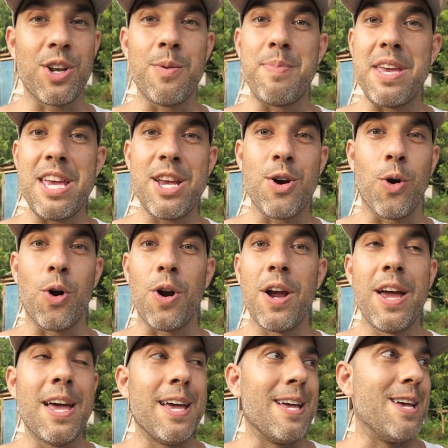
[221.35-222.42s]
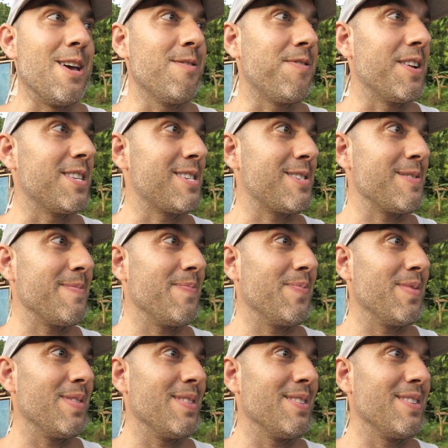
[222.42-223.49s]
gonna be or if it's
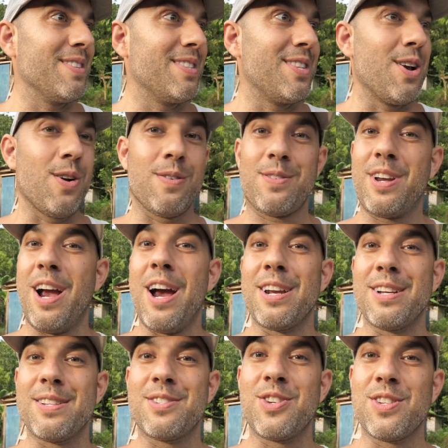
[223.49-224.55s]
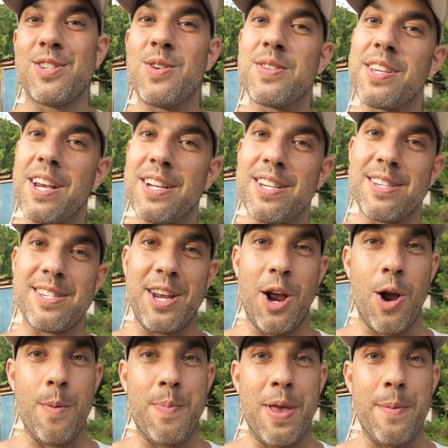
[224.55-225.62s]
they're kind of just using it to
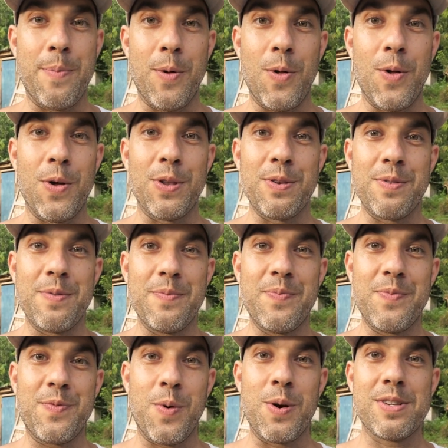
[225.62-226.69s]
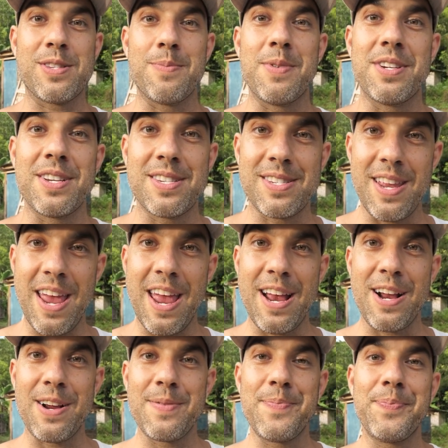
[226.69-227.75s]
scare people and force them into
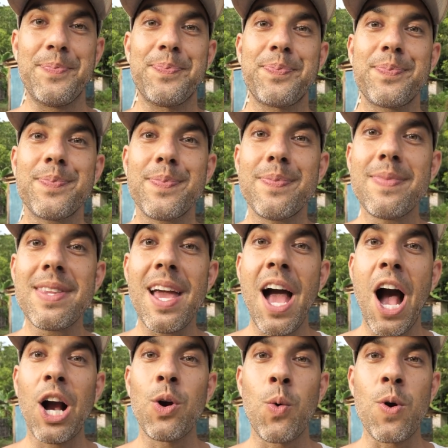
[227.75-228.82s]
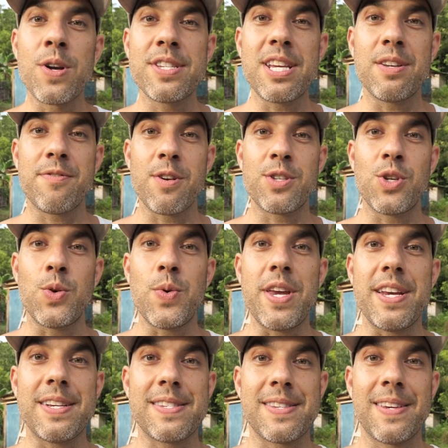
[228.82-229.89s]
staying uh, for two
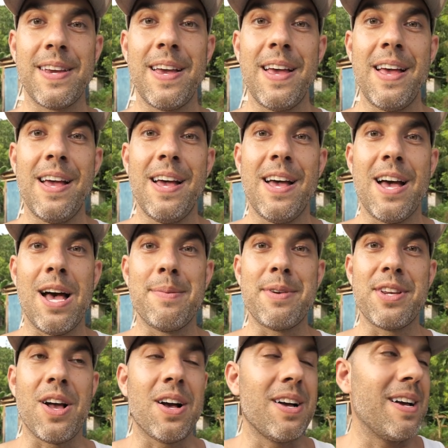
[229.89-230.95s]
weeks. I mean,